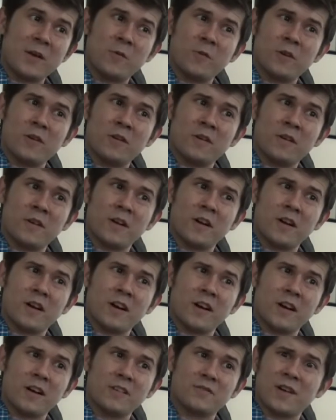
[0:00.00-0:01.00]
they were
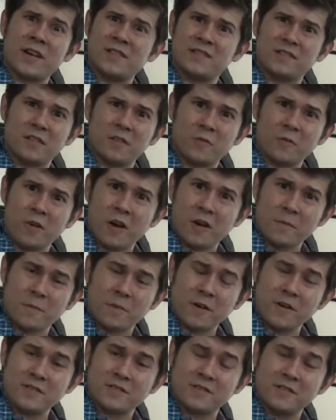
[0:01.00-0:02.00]
addressed to the wrong
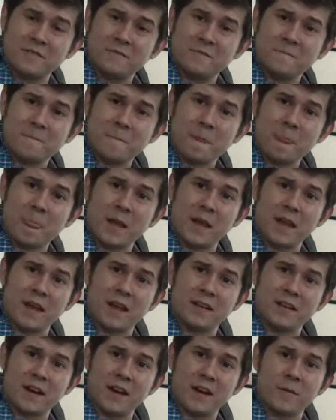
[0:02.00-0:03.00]
person,
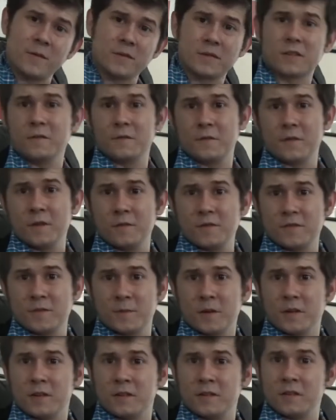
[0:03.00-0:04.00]
and I was confused,
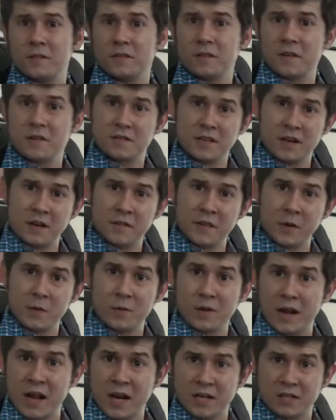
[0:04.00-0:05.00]
but it turns out they
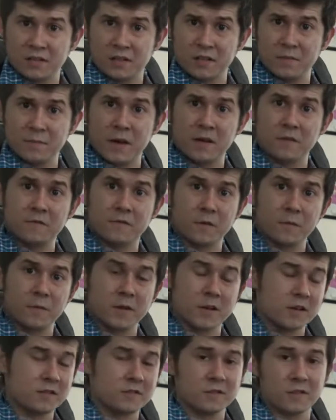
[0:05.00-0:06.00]
were actually meant for
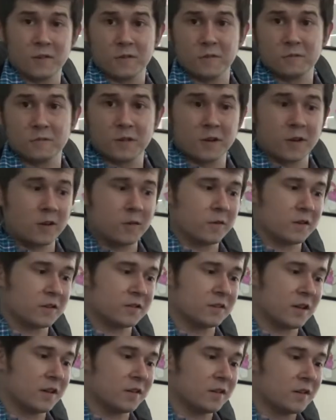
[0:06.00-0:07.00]
me, so it all
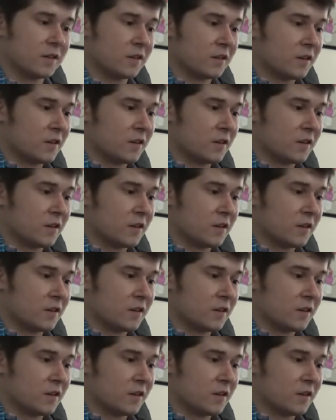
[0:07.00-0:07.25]
worked out.